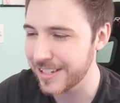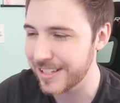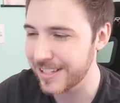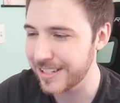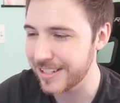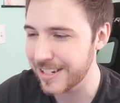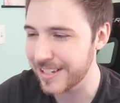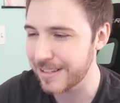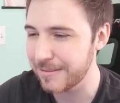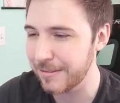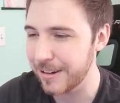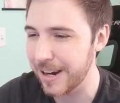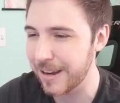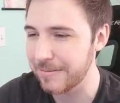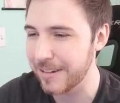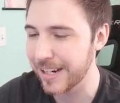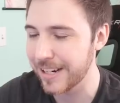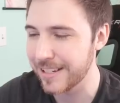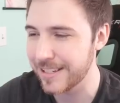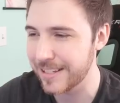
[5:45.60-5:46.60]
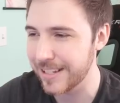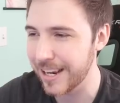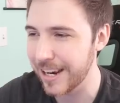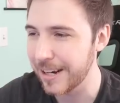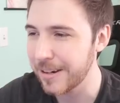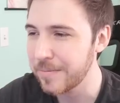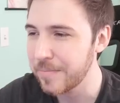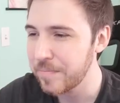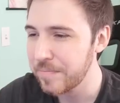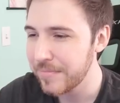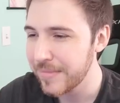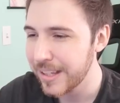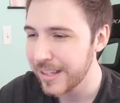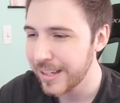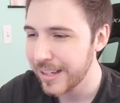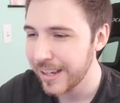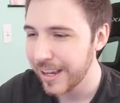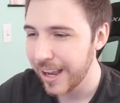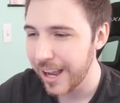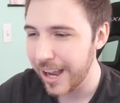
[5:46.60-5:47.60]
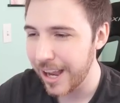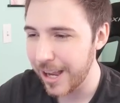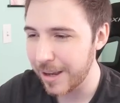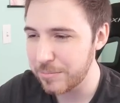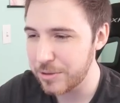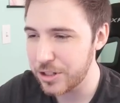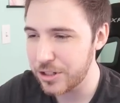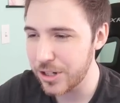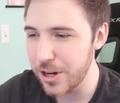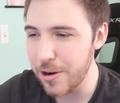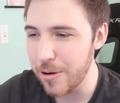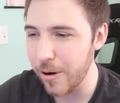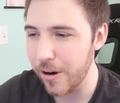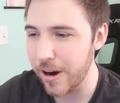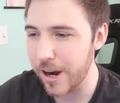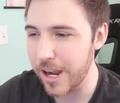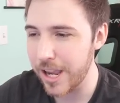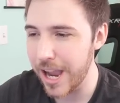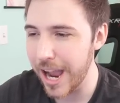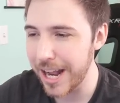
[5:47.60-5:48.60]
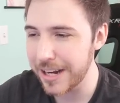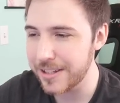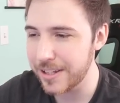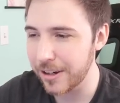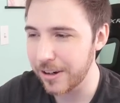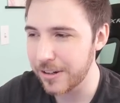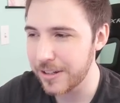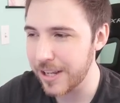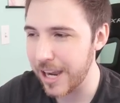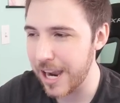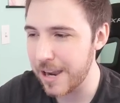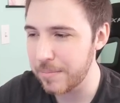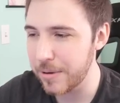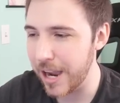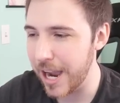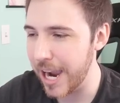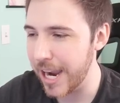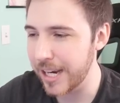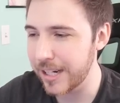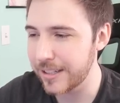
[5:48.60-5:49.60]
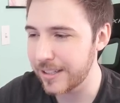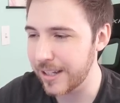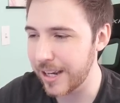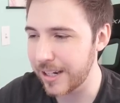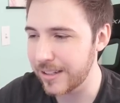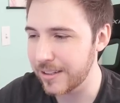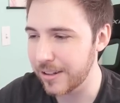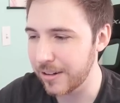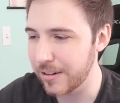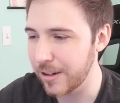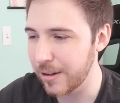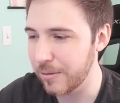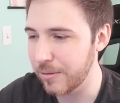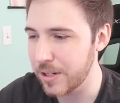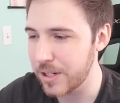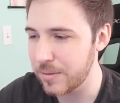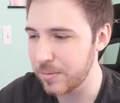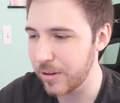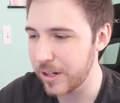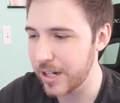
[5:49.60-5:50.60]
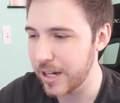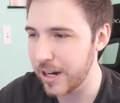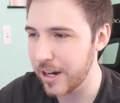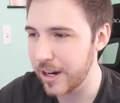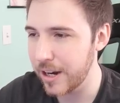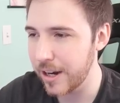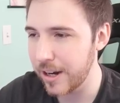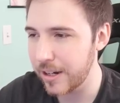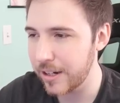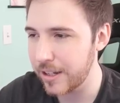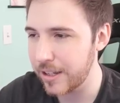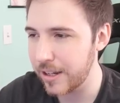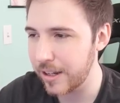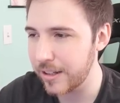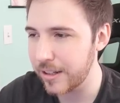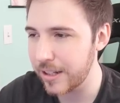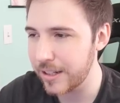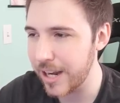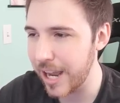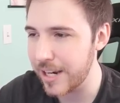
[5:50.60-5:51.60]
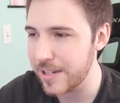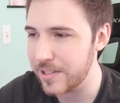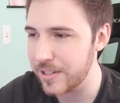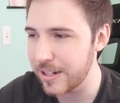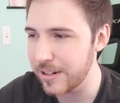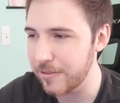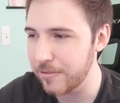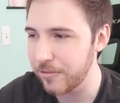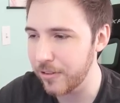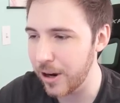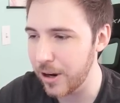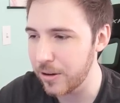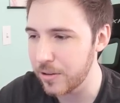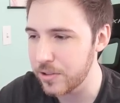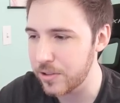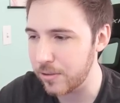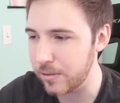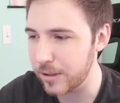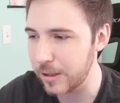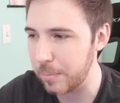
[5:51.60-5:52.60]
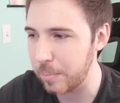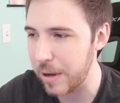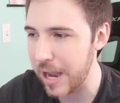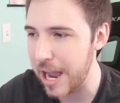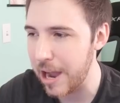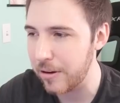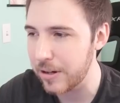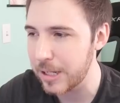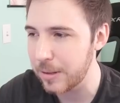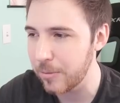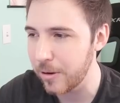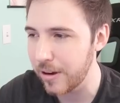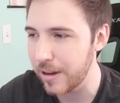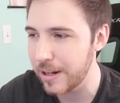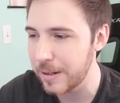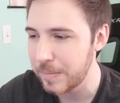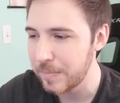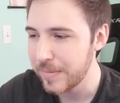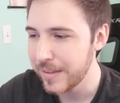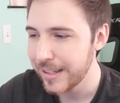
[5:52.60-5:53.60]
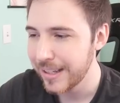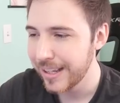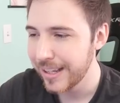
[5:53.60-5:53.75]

Just what I'm gonna say. Shu or Ayato? I don't know which one here. Nice earphones or the pouty one?